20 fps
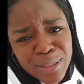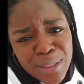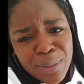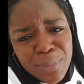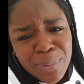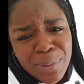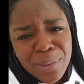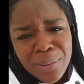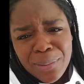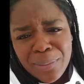and
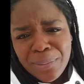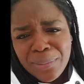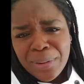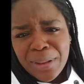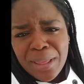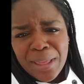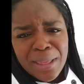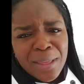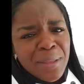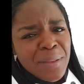we are going to
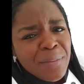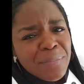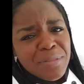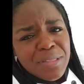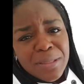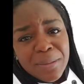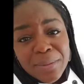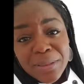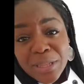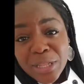have
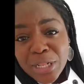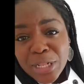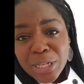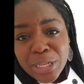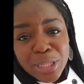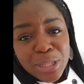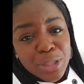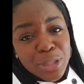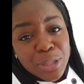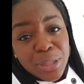some
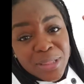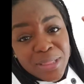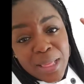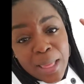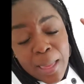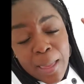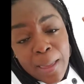delicious